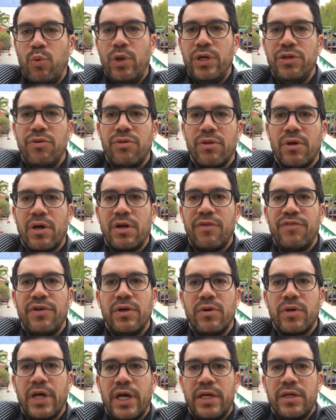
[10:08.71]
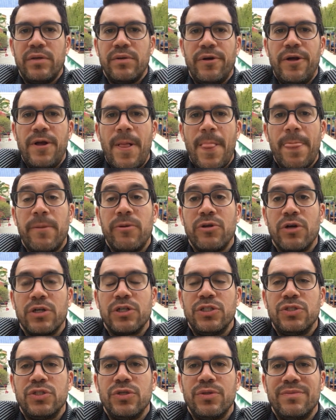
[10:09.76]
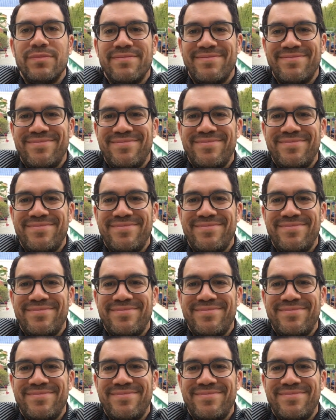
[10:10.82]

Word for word: what you thought of it, okay? Talk to you soon.